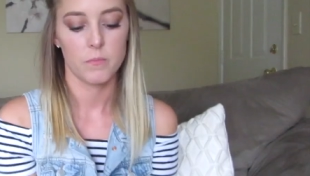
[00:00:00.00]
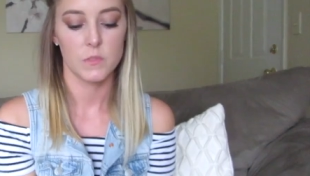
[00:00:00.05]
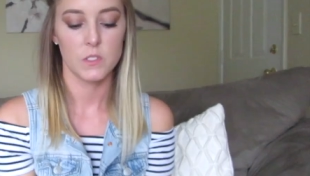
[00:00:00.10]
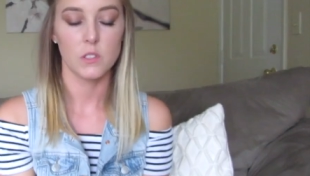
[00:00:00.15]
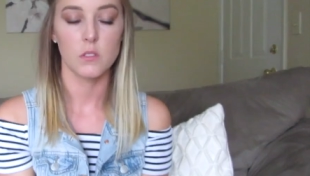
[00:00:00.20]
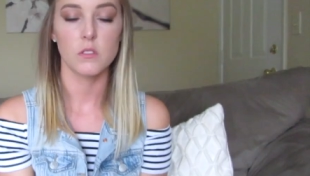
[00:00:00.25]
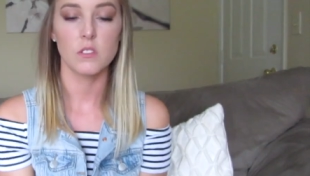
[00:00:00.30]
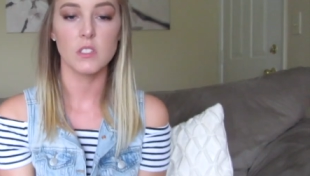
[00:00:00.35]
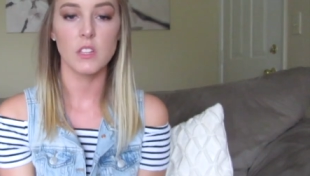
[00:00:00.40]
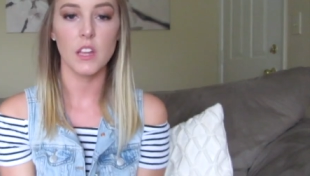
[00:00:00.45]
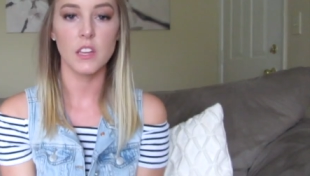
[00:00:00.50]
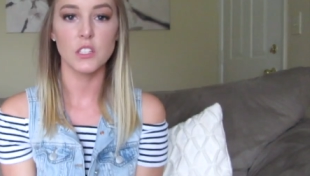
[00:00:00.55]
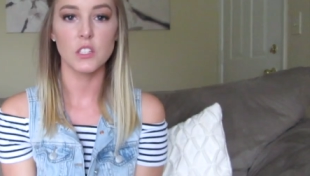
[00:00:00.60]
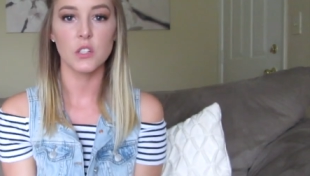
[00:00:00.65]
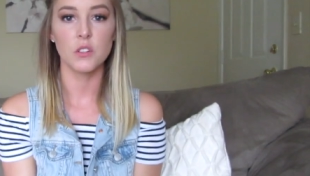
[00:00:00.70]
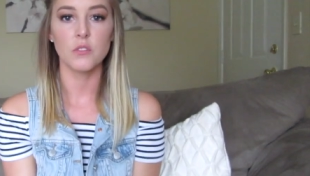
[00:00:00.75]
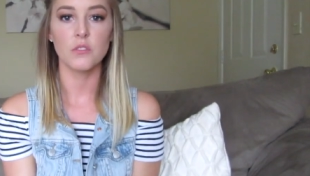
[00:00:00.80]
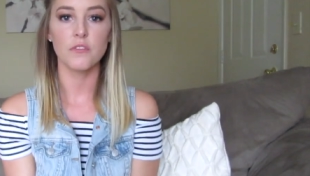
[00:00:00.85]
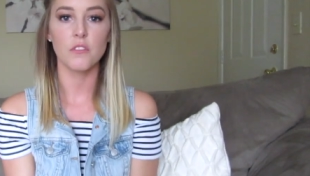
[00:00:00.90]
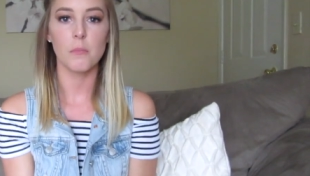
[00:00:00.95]
So stay
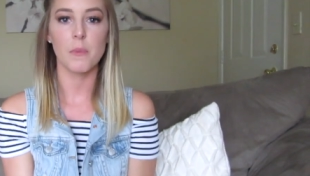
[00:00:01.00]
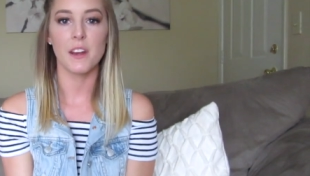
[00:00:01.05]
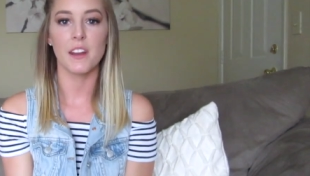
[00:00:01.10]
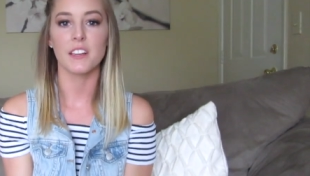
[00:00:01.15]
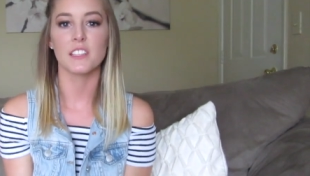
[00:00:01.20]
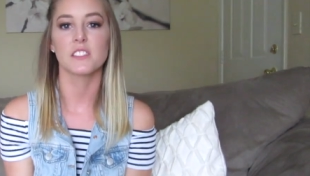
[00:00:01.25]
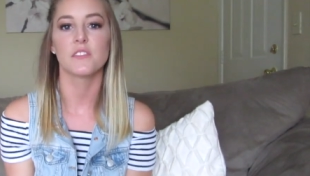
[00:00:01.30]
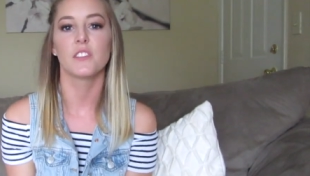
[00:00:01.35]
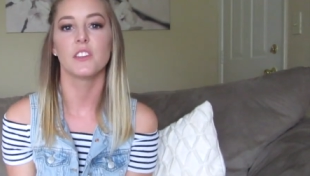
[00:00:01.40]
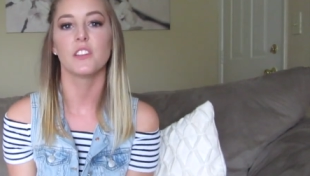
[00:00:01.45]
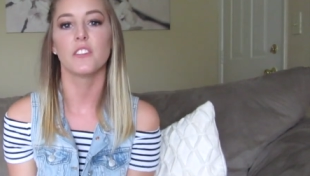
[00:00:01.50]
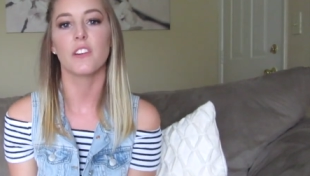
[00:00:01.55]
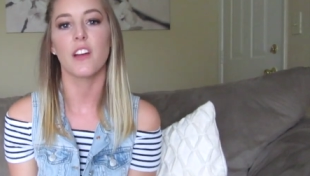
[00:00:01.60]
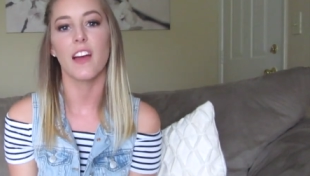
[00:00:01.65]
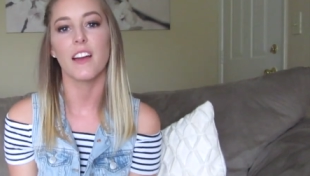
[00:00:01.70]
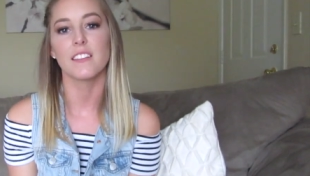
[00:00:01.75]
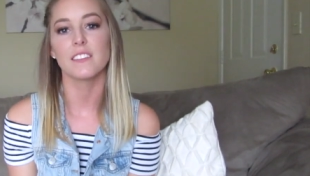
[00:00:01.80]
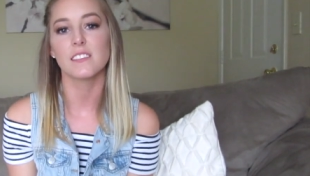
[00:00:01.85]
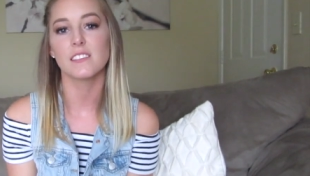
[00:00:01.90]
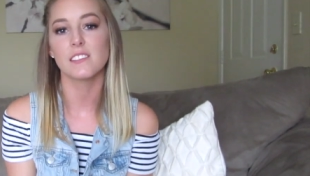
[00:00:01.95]
tuned for my next video,
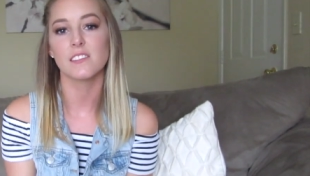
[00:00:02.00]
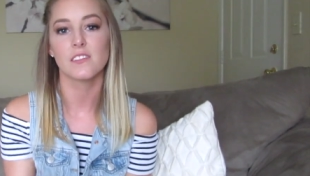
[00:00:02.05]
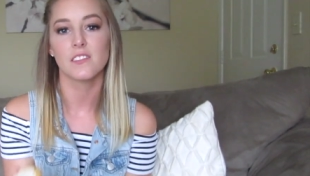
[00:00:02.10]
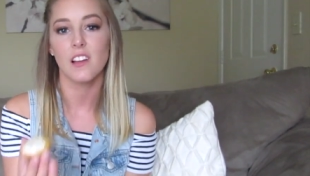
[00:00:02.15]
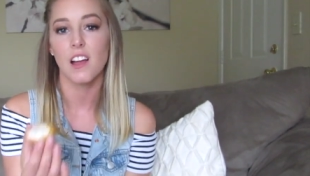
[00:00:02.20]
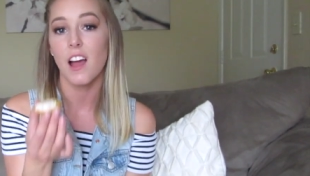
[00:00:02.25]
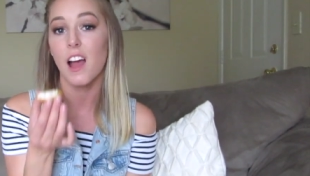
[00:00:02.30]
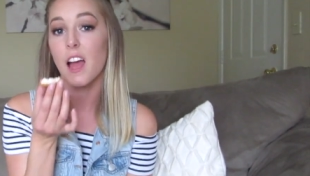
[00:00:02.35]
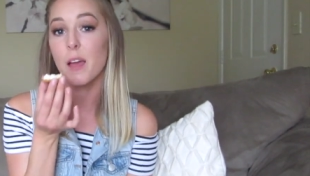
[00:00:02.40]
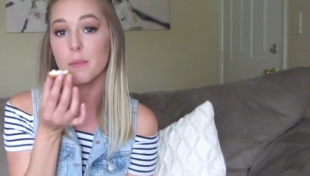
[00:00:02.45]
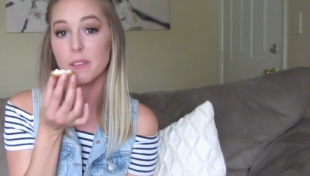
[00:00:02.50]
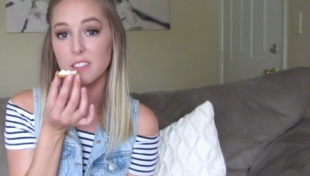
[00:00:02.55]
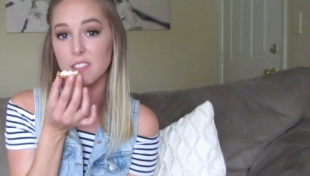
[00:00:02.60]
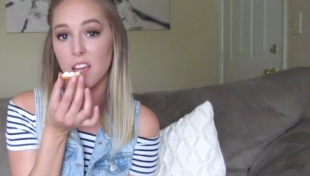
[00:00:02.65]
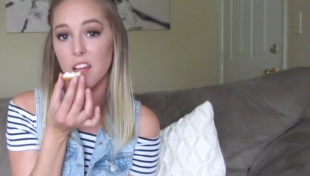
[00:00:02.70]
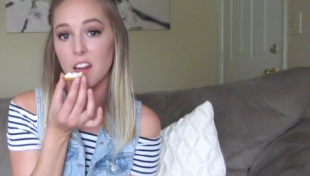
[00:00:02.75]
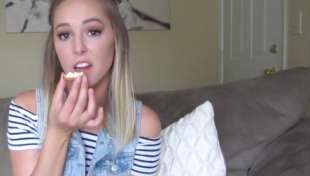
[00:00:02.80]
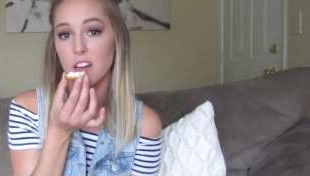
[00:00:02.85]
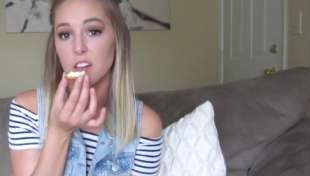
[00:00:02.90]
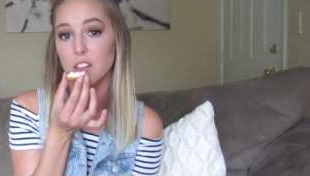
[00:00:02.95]
guys. I'm
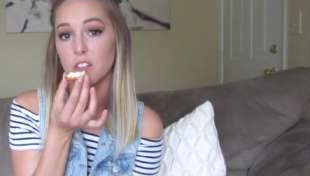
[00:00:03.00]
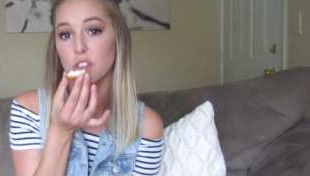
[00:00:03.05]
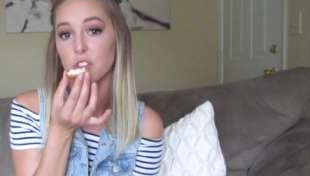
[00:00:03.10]
excited.